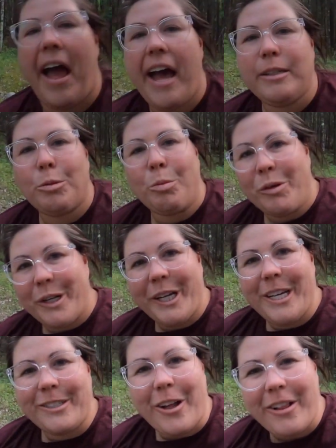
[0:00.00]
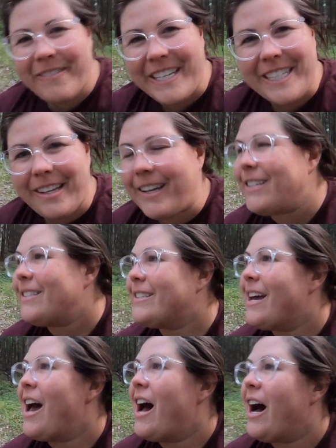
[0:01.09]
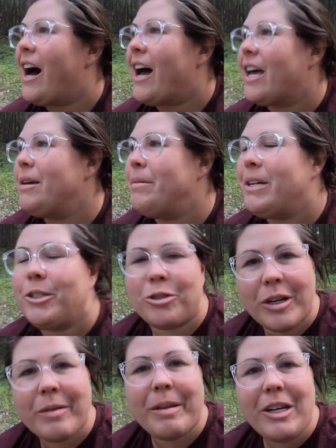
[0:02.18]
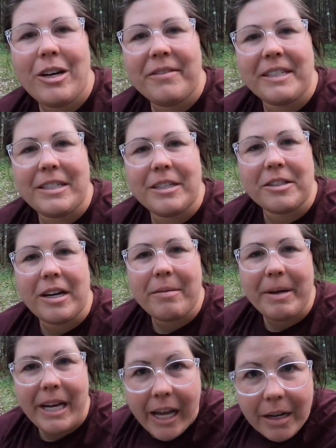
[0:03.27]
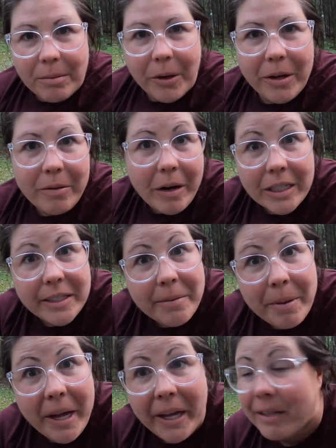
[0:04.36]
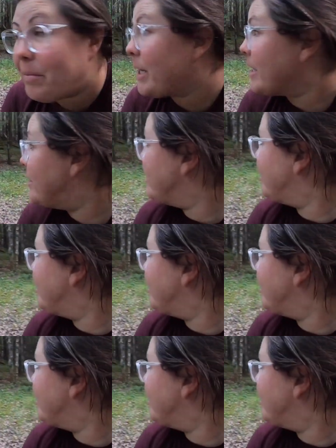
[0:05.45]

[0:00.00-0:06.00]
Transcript: As pretty as all of this is, I am extremely nervous there's going to be an animal that walks up behind me.